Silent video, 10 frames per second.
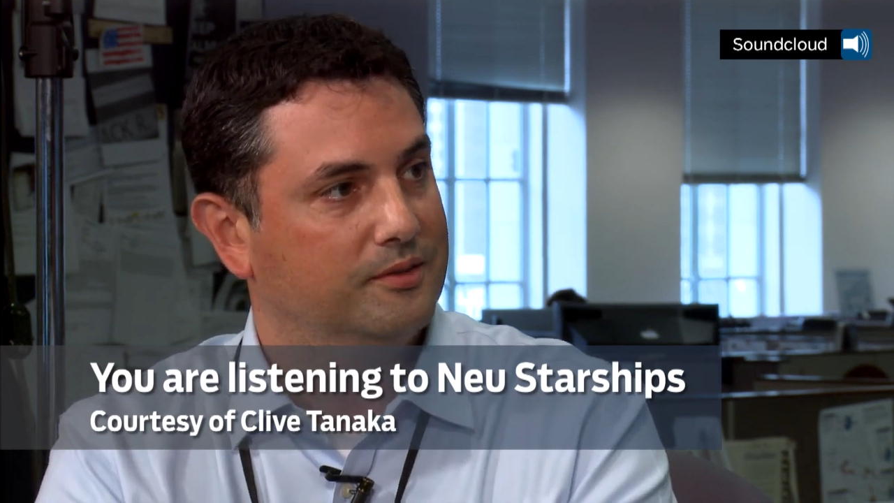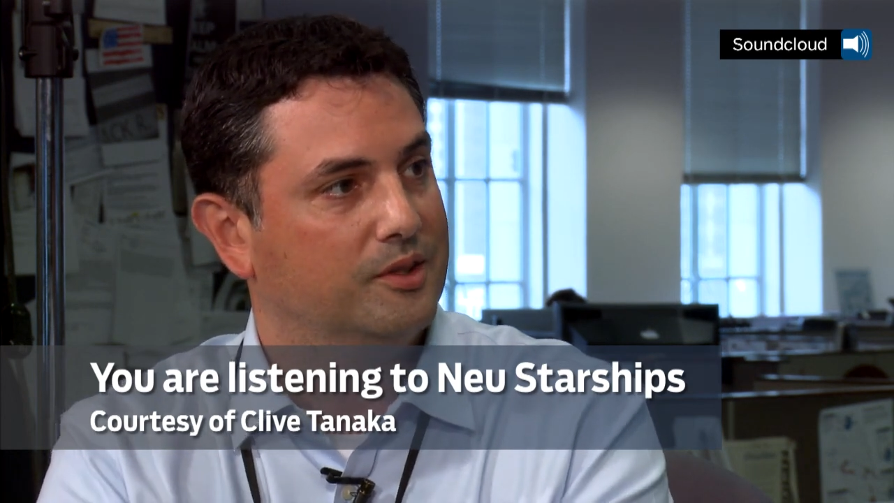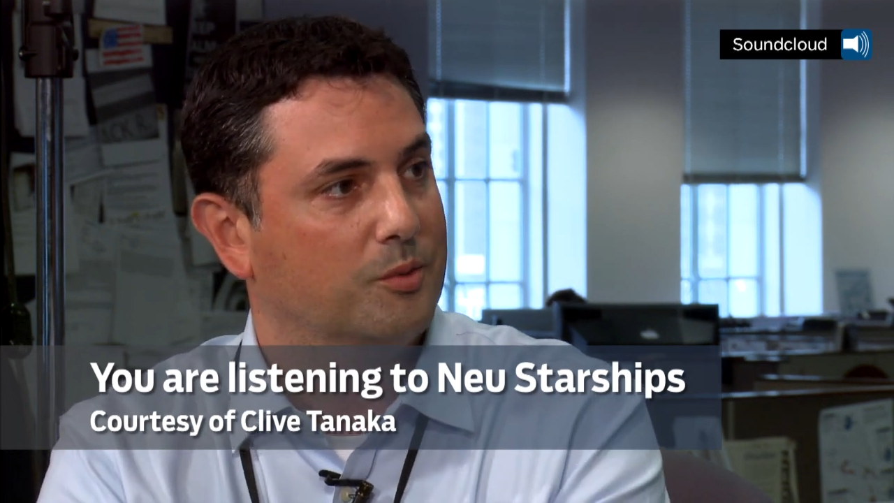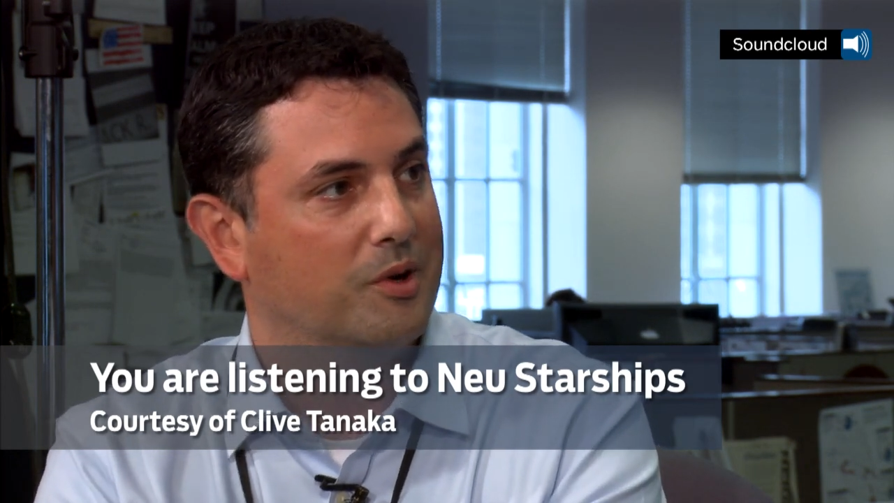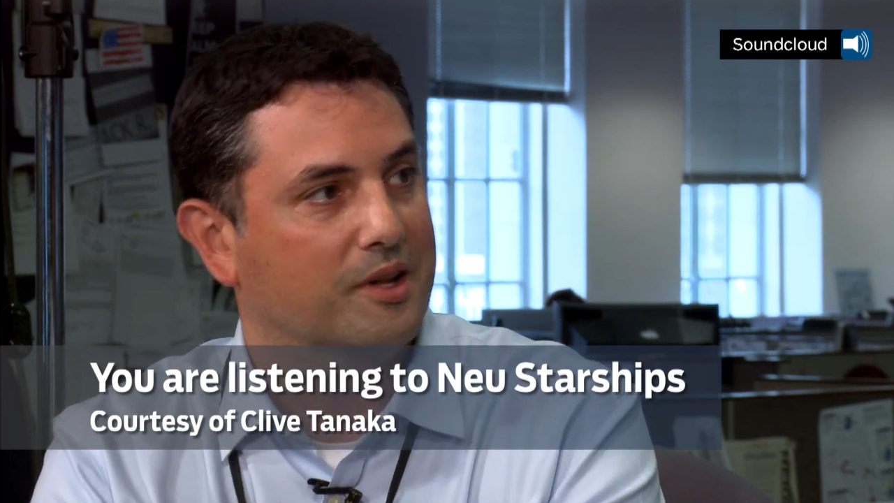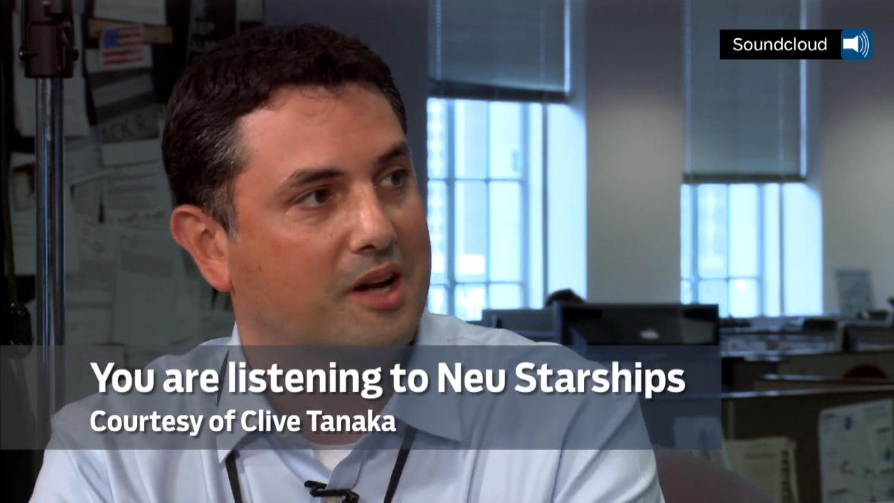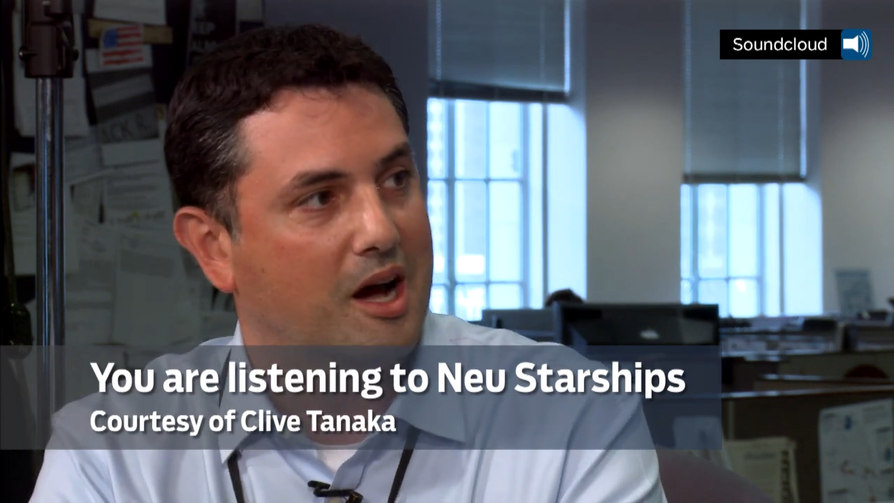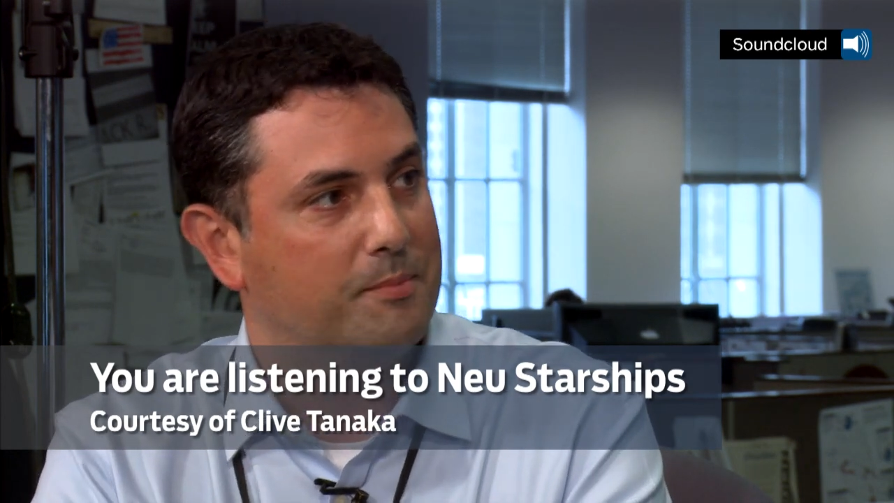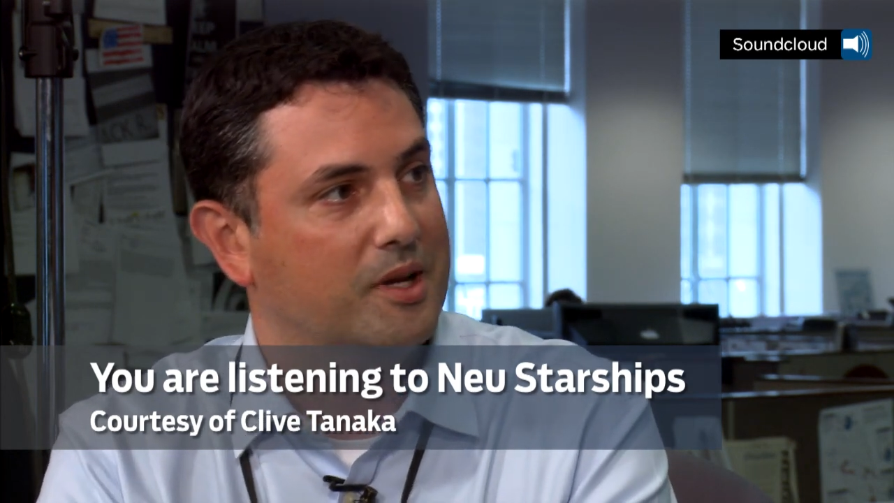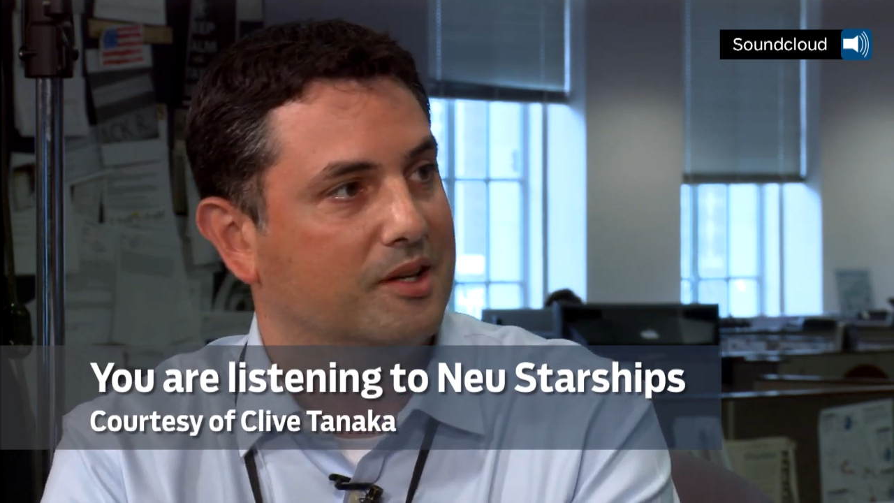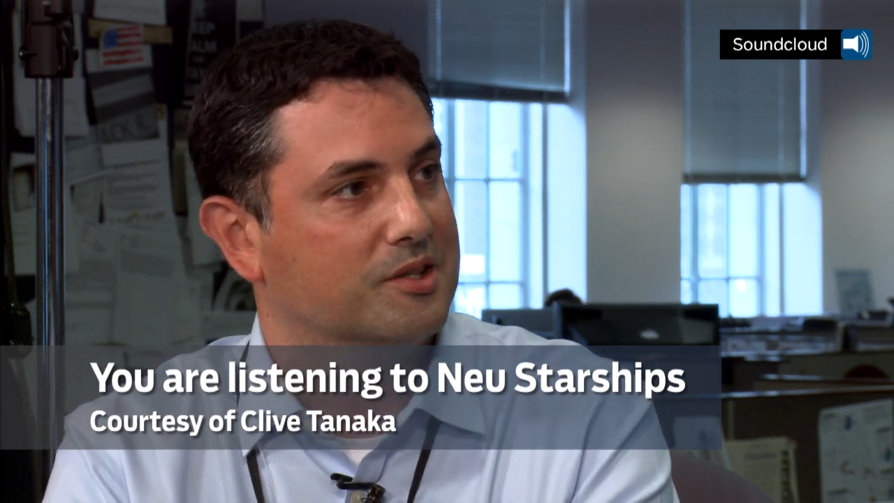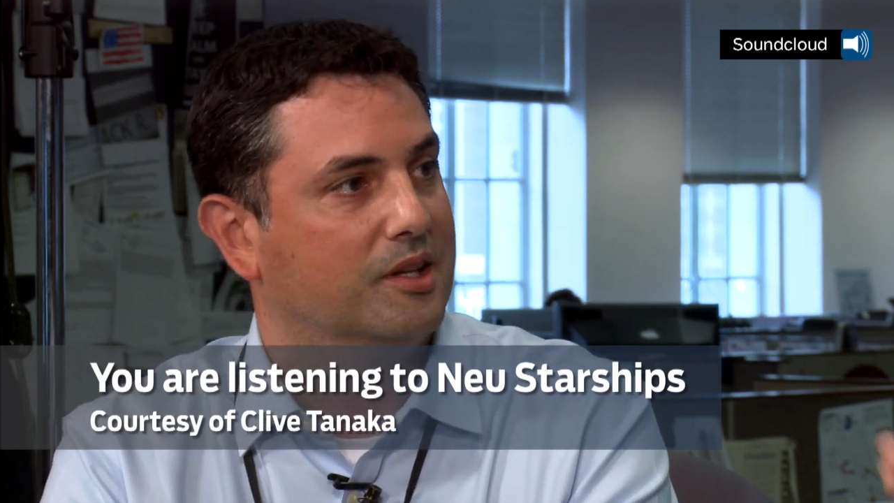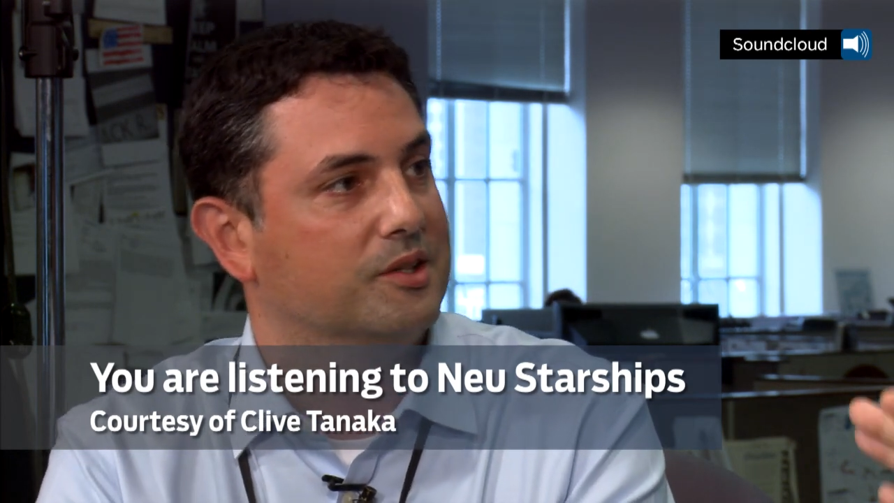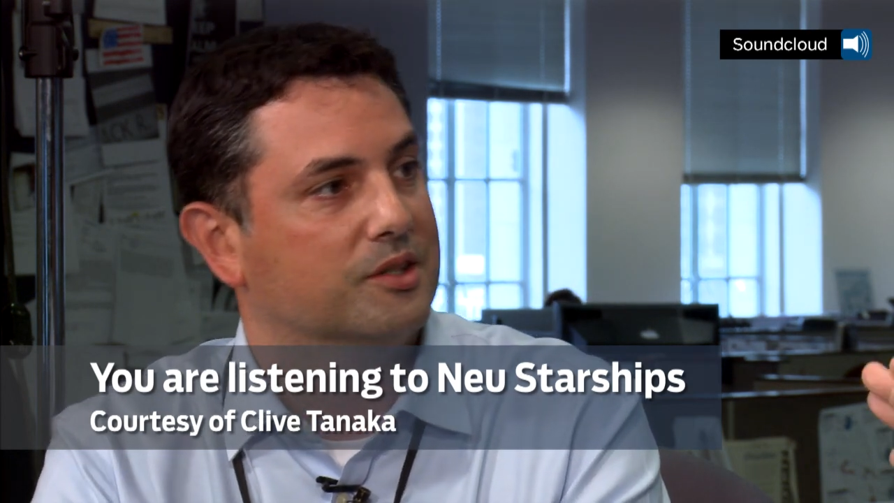you know, where the copying. Right. So,